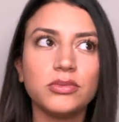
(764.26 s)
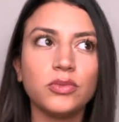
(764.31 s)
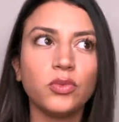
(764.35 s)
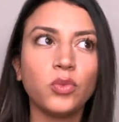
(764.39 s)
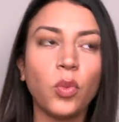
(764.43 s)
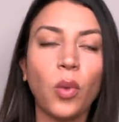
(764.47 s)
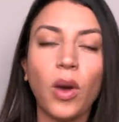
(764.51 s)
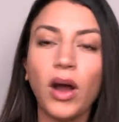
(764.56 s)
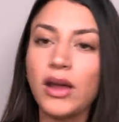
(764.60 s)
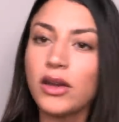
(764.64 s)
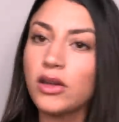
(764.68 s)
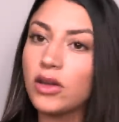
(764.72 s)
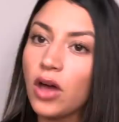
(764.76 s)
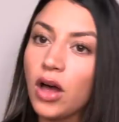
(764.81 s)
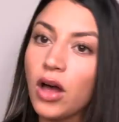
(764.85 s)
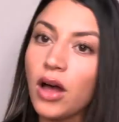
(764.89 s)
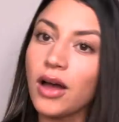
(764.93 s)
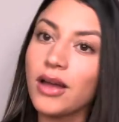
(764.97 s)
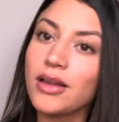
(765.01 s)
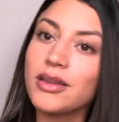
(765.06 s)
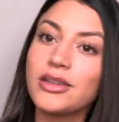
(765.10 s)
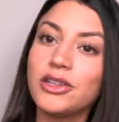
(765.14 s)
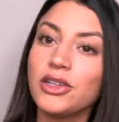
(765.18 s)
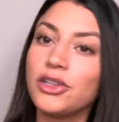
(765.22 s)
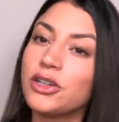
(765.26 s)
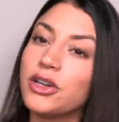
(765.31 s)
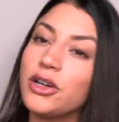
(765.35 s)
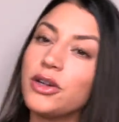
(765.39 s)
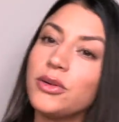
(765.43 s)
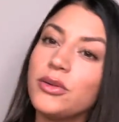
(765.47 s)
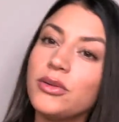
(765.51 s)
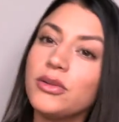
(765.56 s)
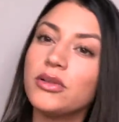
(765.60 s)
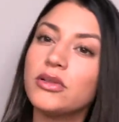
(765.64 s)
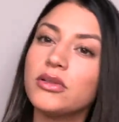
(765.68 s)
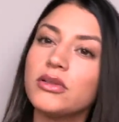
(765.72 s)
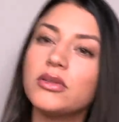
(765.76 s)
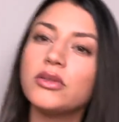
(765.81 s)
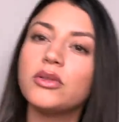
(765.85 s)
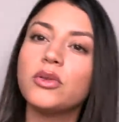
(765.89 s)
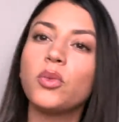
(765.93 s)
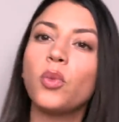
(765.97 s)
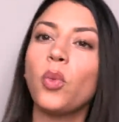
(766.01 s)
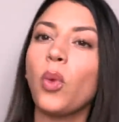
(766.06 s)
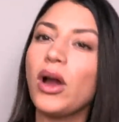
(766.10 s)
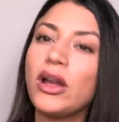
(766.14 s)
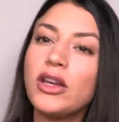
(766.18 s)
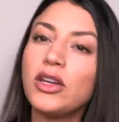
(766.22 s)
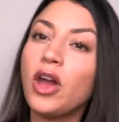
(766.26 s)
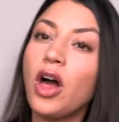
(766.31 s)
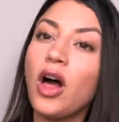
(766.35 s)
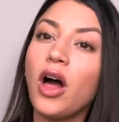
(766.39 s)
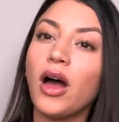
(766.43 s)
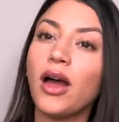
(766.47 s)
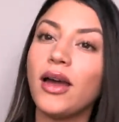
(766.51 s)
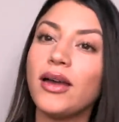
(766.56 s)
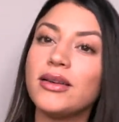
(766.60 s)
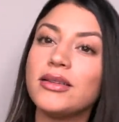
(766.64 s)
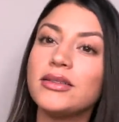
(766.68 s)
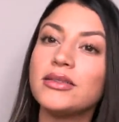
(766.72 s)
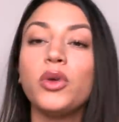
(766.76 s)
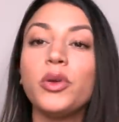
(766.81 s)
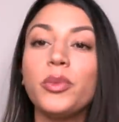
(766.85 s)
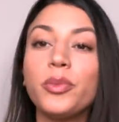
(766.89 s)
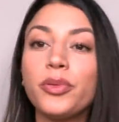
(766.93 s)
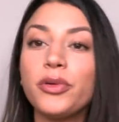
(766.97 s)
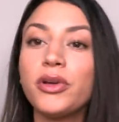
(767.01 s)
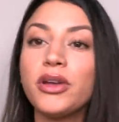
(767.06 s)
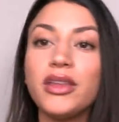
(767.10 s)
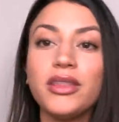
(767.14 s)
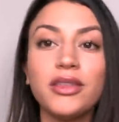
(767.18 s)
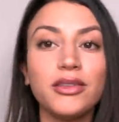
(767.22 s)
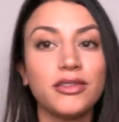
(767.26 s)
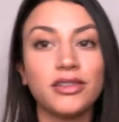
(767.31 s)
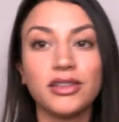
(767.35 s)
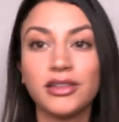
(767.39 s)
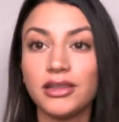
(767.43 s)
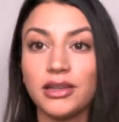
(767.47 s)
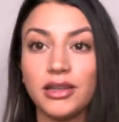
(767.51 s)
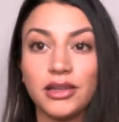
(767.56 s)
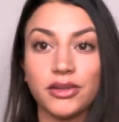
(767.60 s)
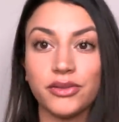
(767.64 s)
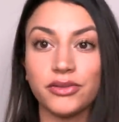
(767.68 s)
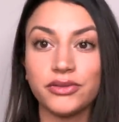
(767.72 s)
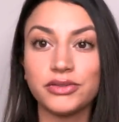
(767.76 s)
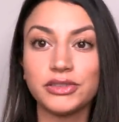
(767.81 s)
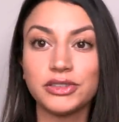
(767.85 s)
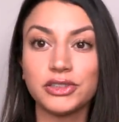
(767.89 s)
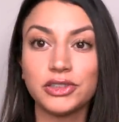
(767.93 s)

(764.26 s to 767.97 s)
Why not, you know? Why not? We breathe to live,